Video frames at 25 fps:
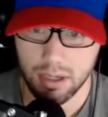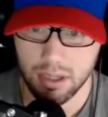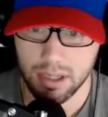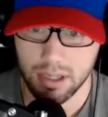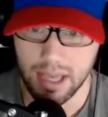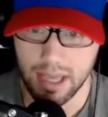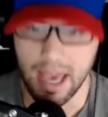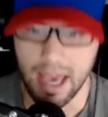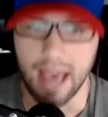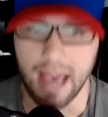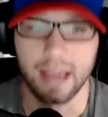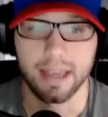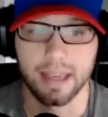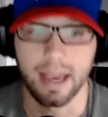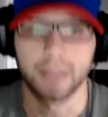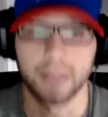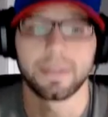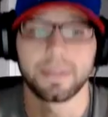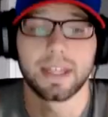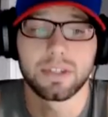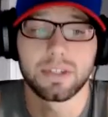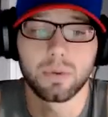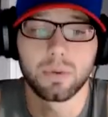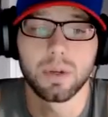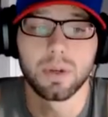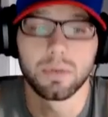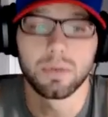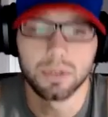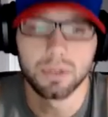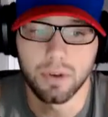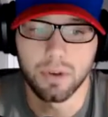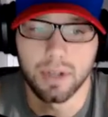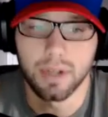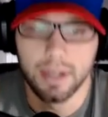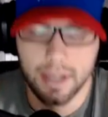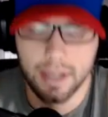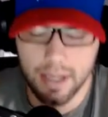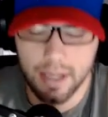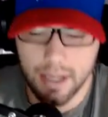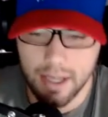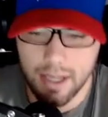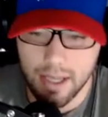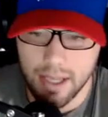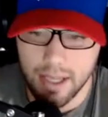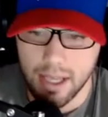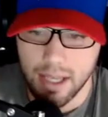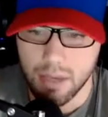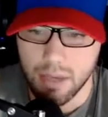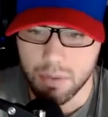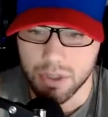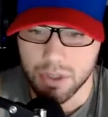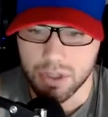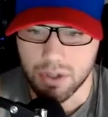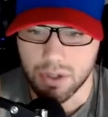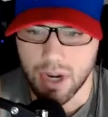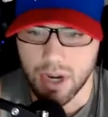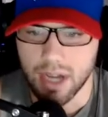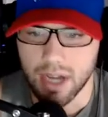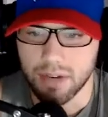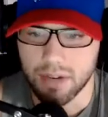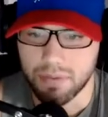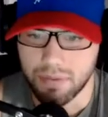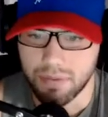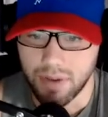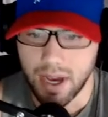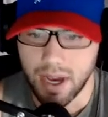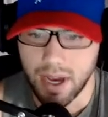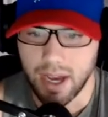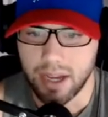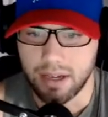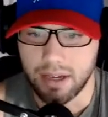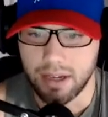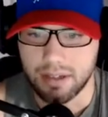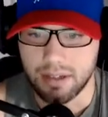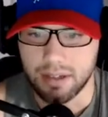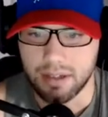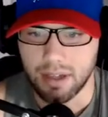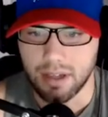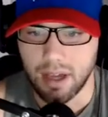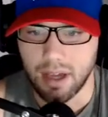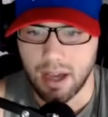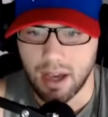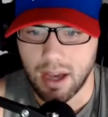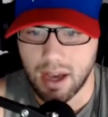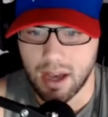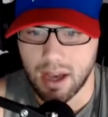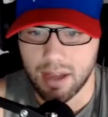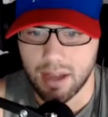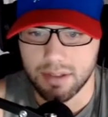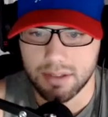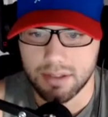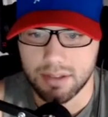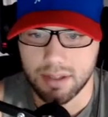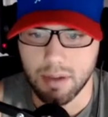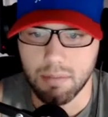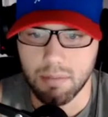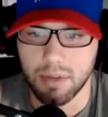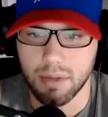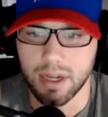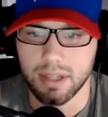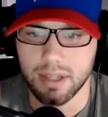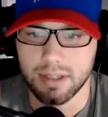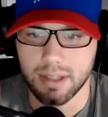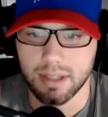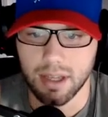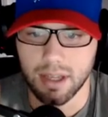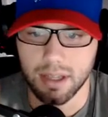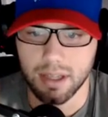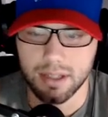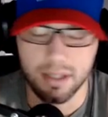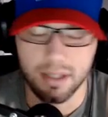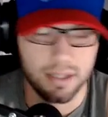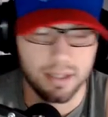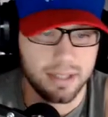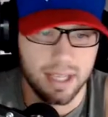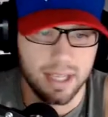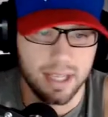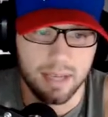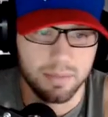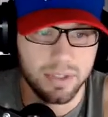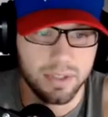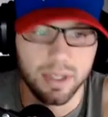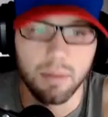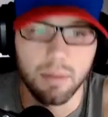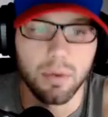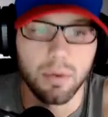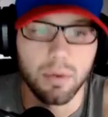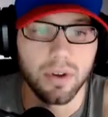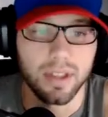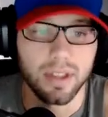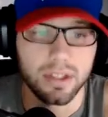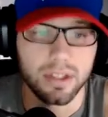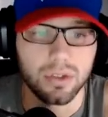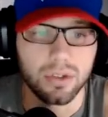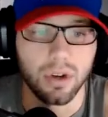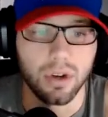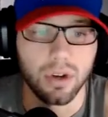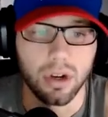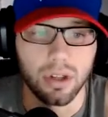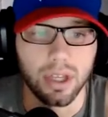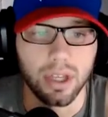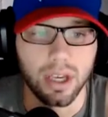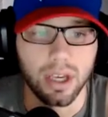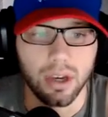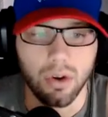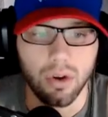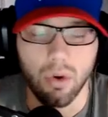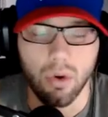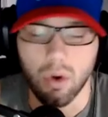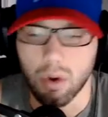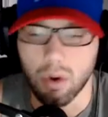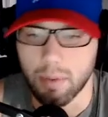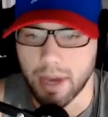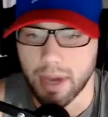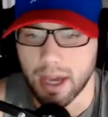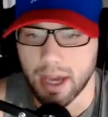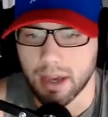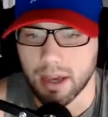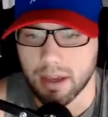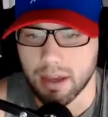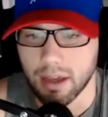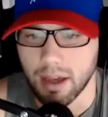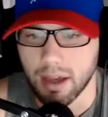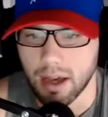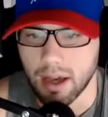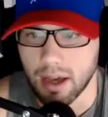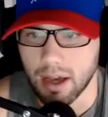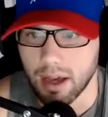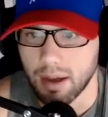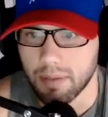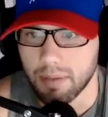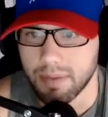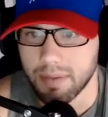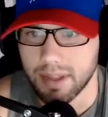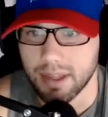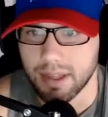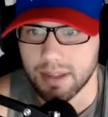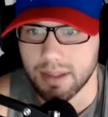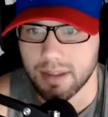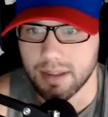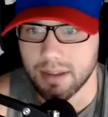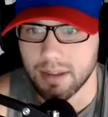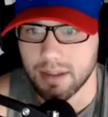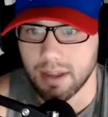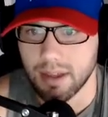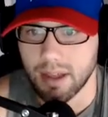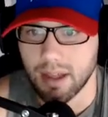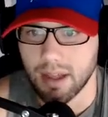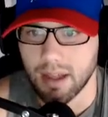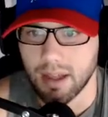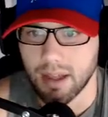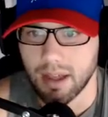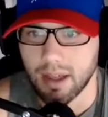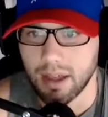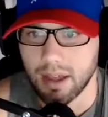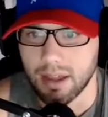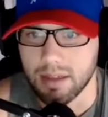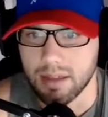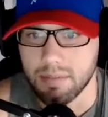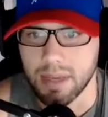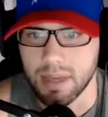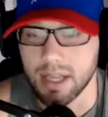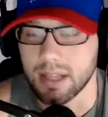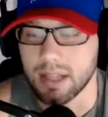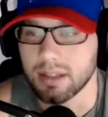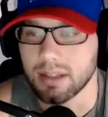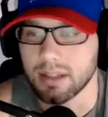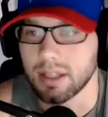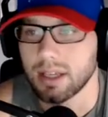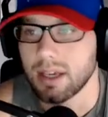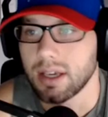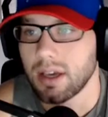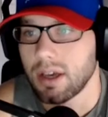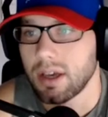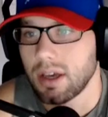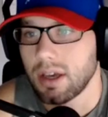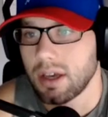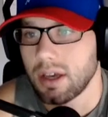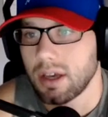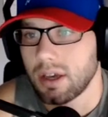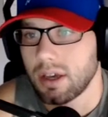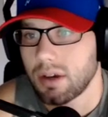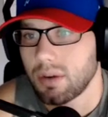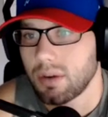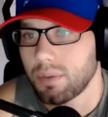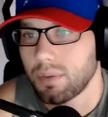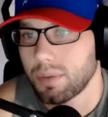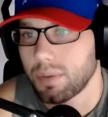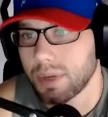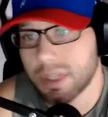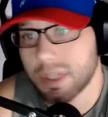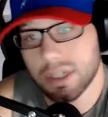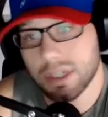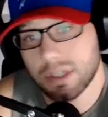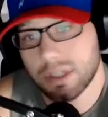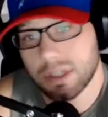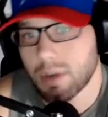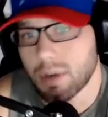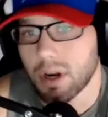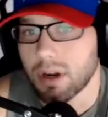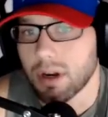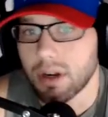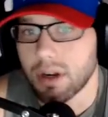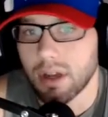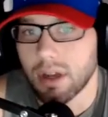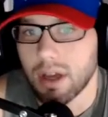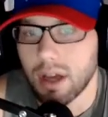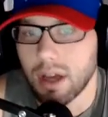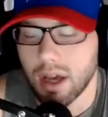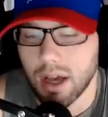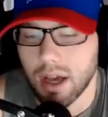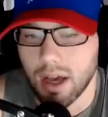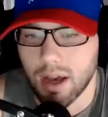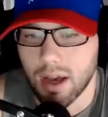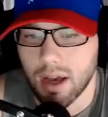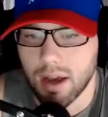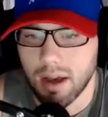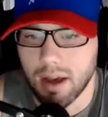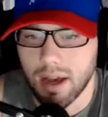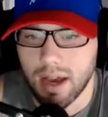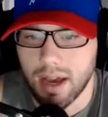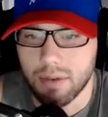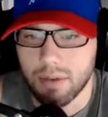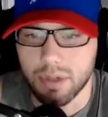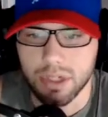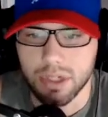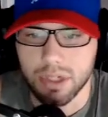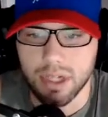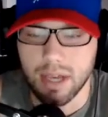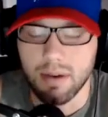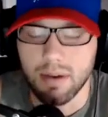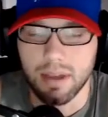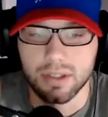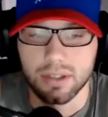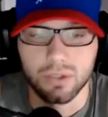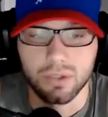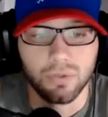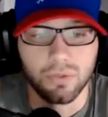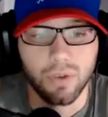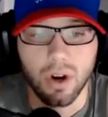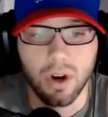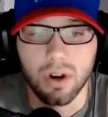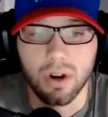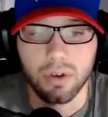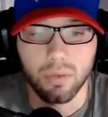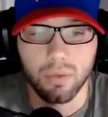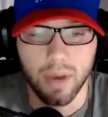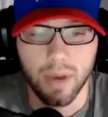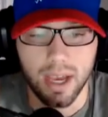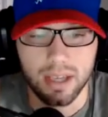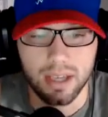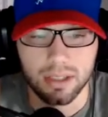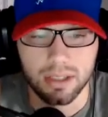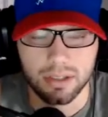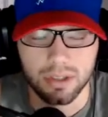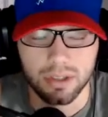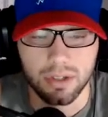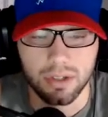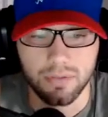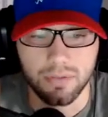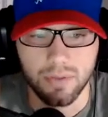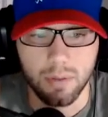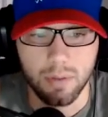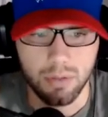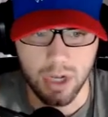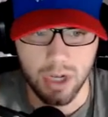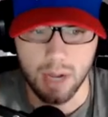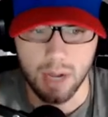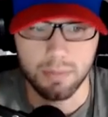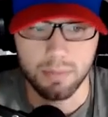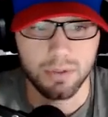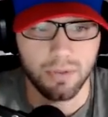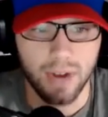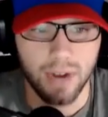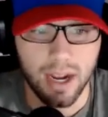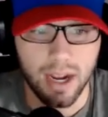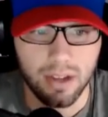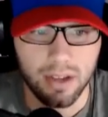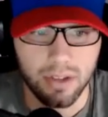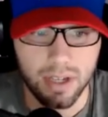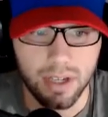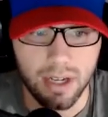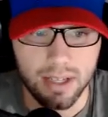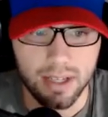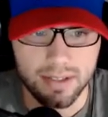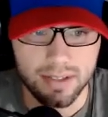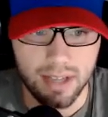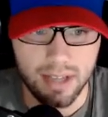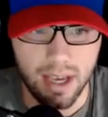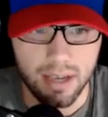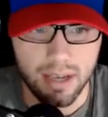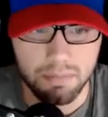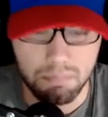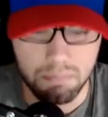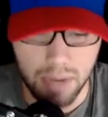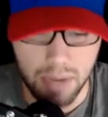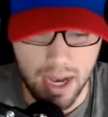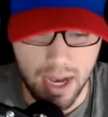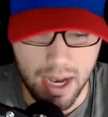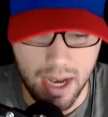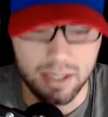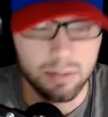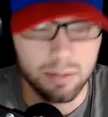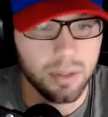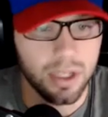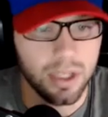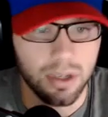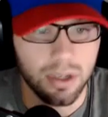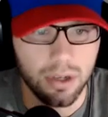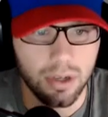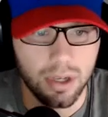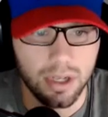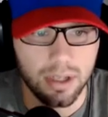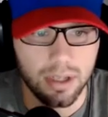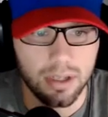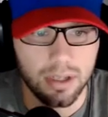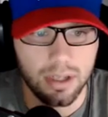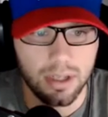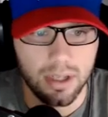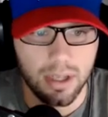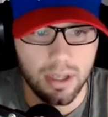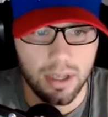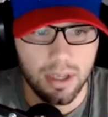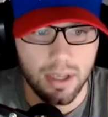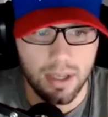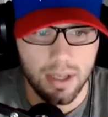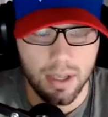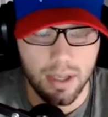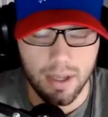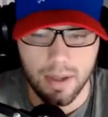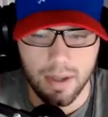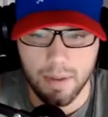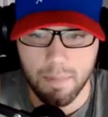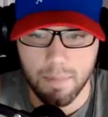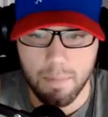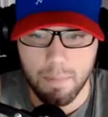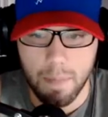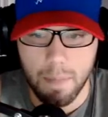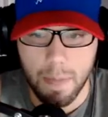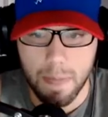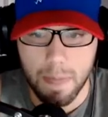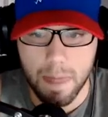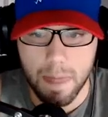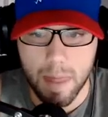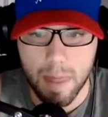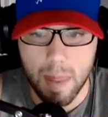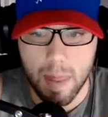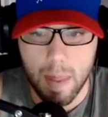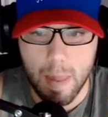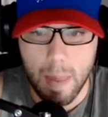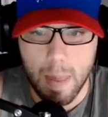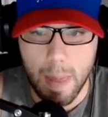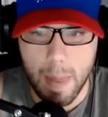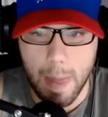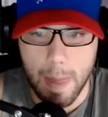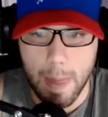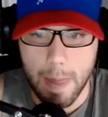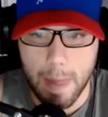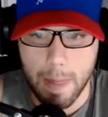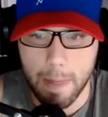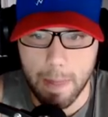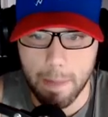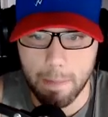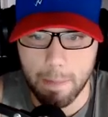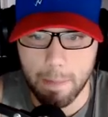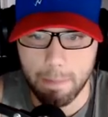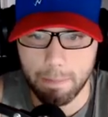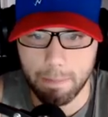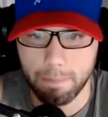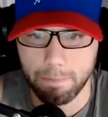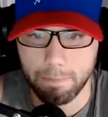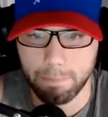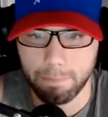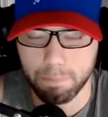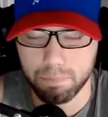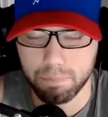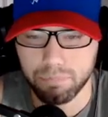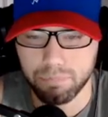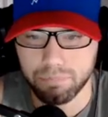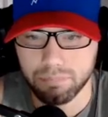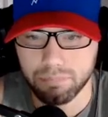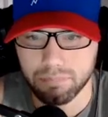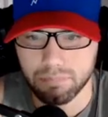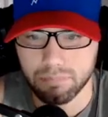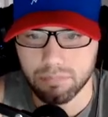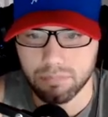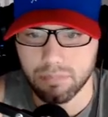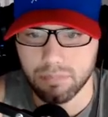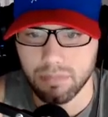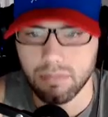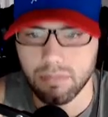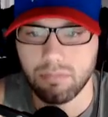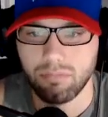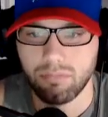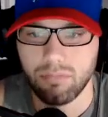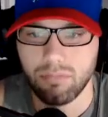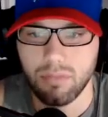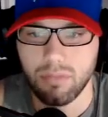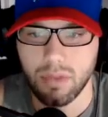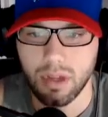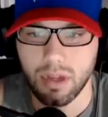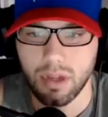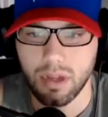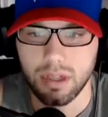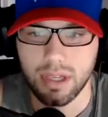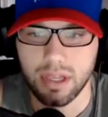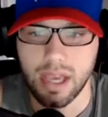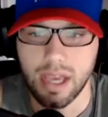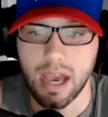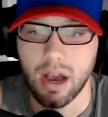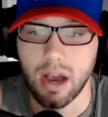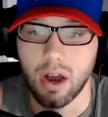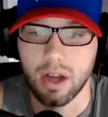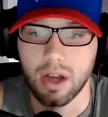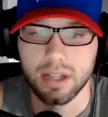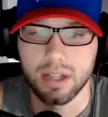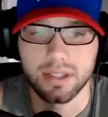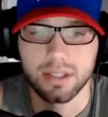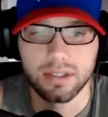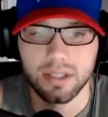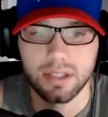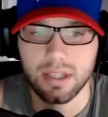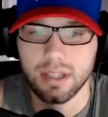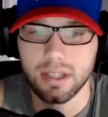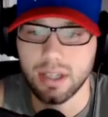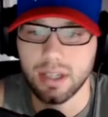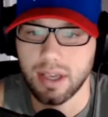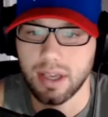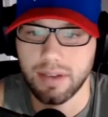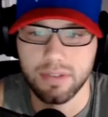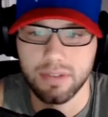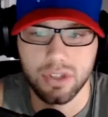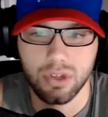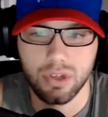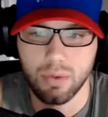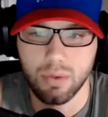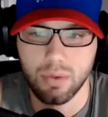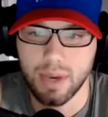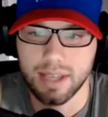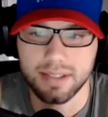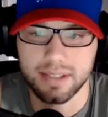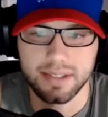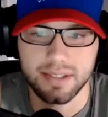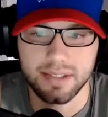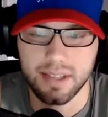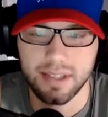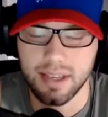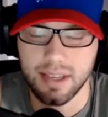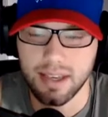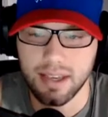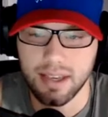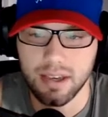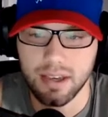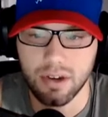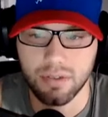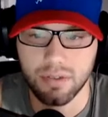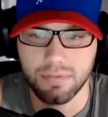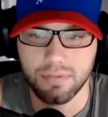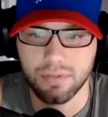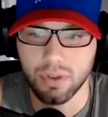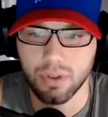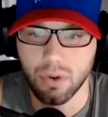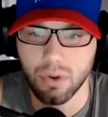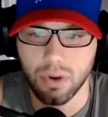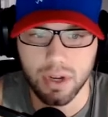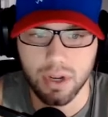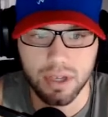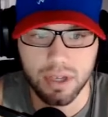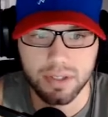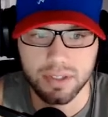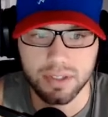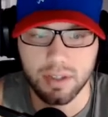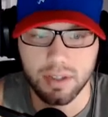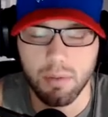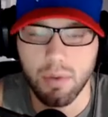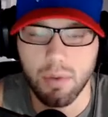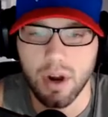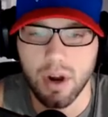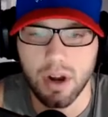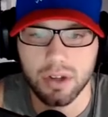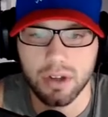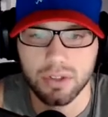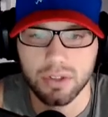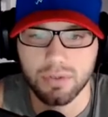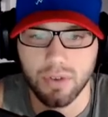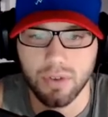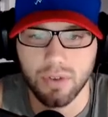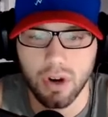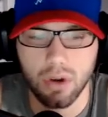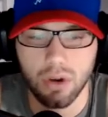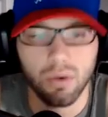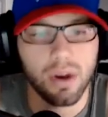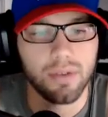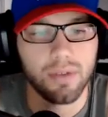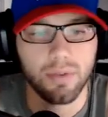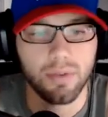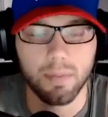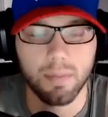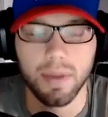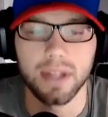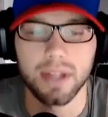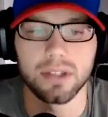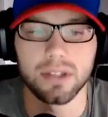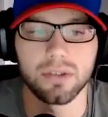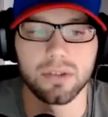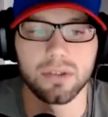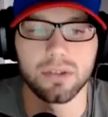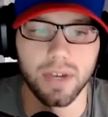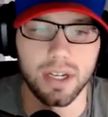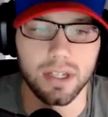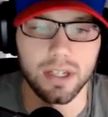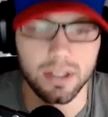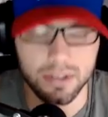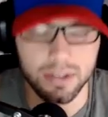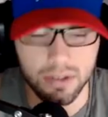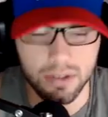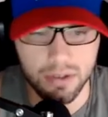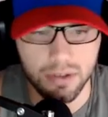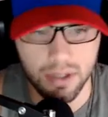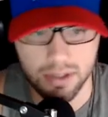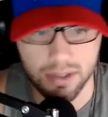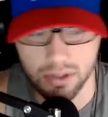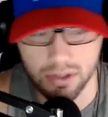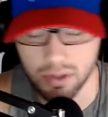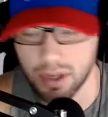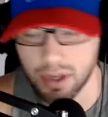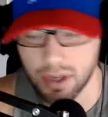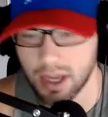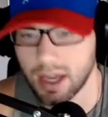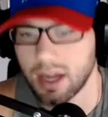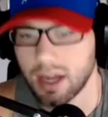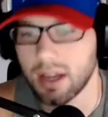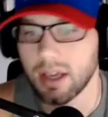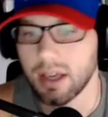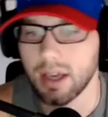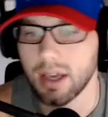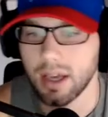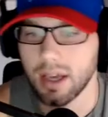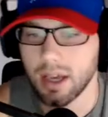Yeah, that's what he was doing. He was trying to find a team somewhere that's struggling at quarterback immediately, which is smart. I would get as far away from James Franklin as I possibly could. Dude, I would have committed as far away from James Franklin as I possibly could. Yeah, honestly, USC or Florida, somewhere as far away from Pennsylvania as you can.